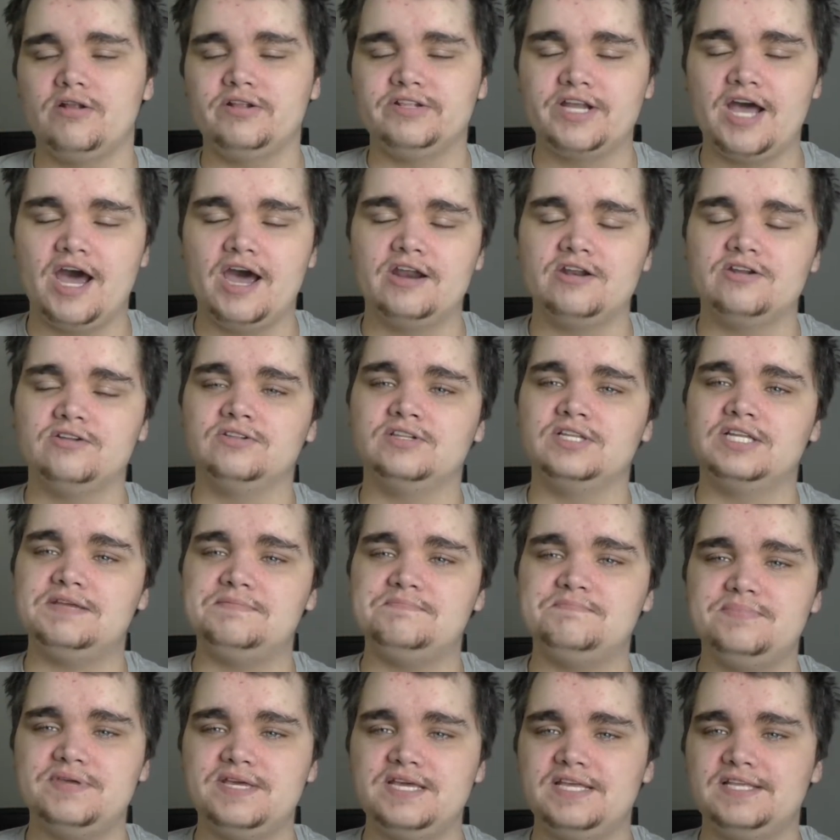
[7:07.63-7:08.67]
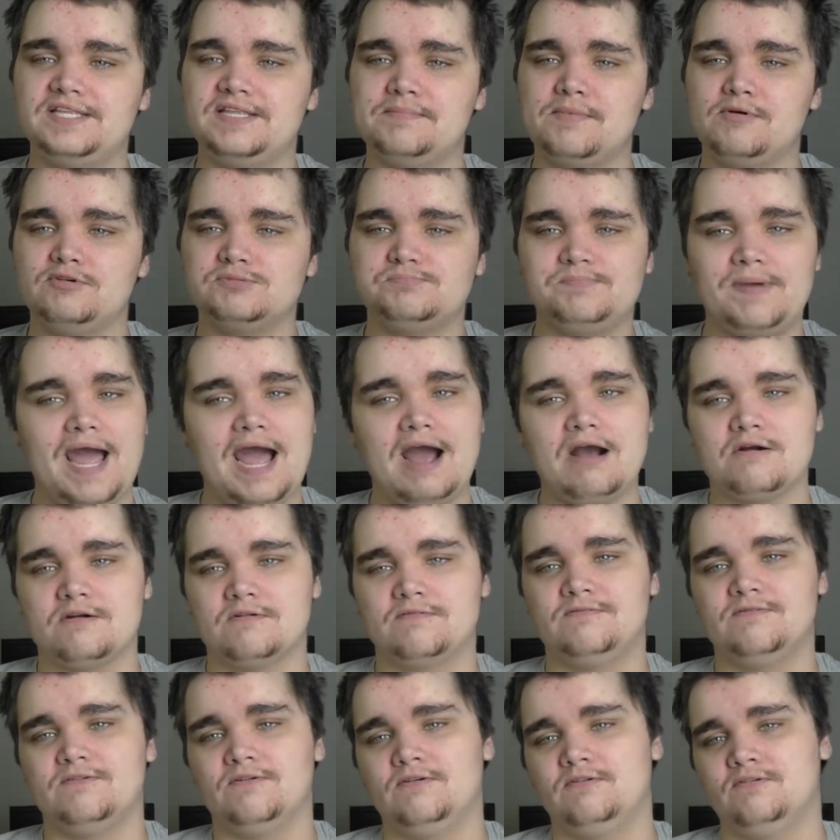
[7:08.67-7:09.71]
not only be the most
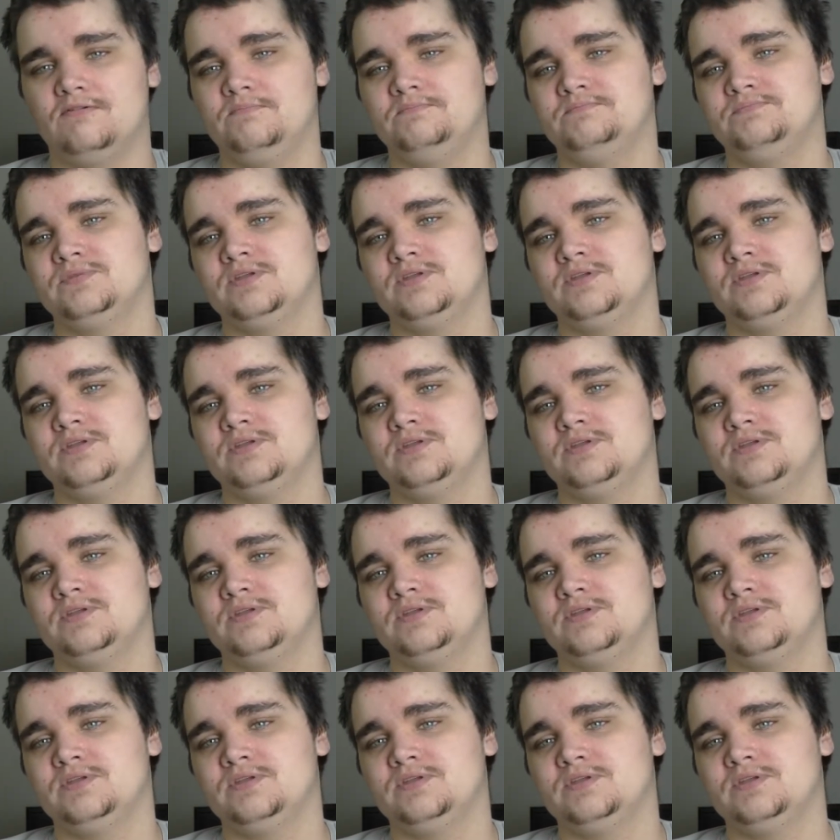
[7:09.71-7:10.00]
powerful,